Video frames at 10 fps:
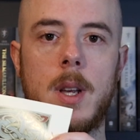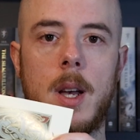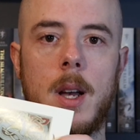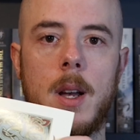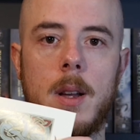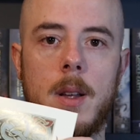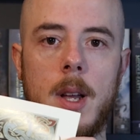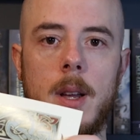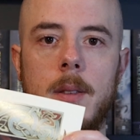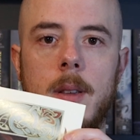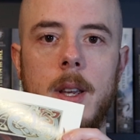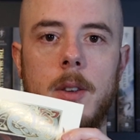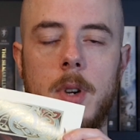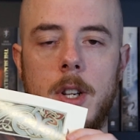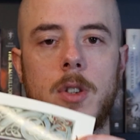the
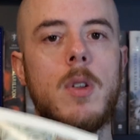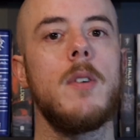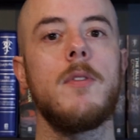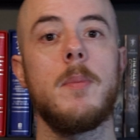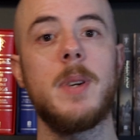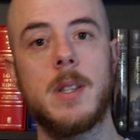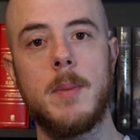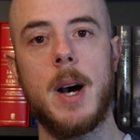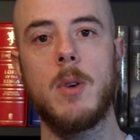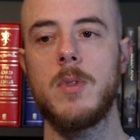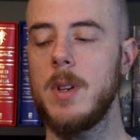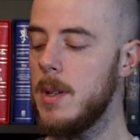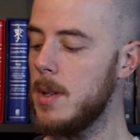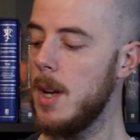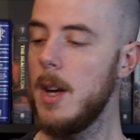region of the Misty
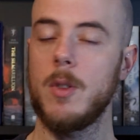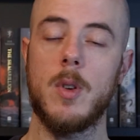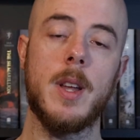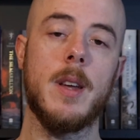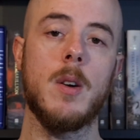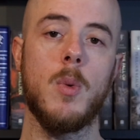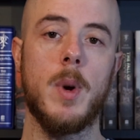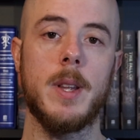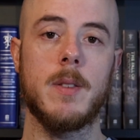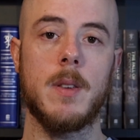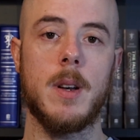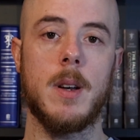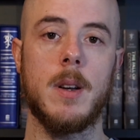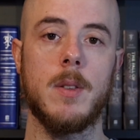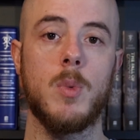Mountains, together with
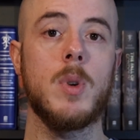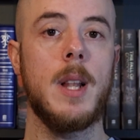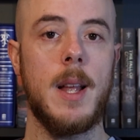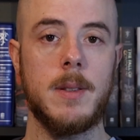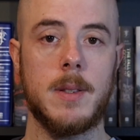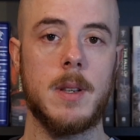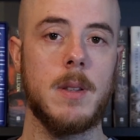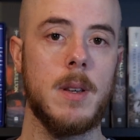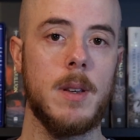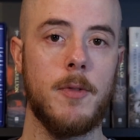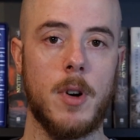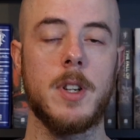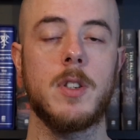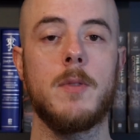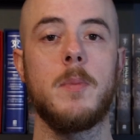the woodlands, the
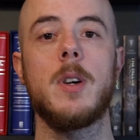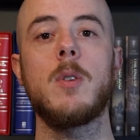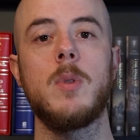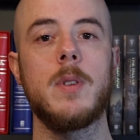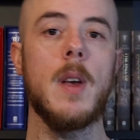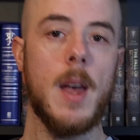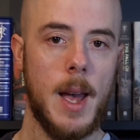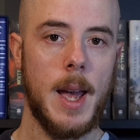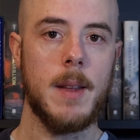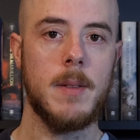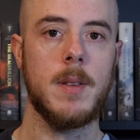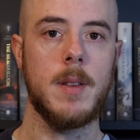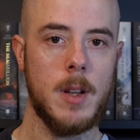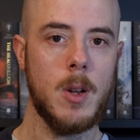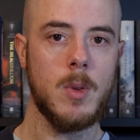Forest of Mirkwood, and
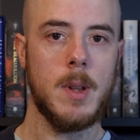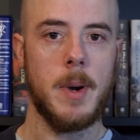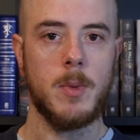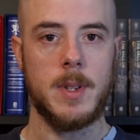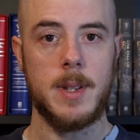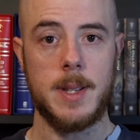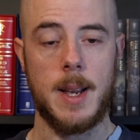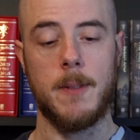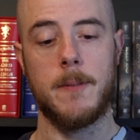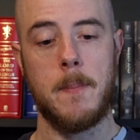the Lonely Mountain itself.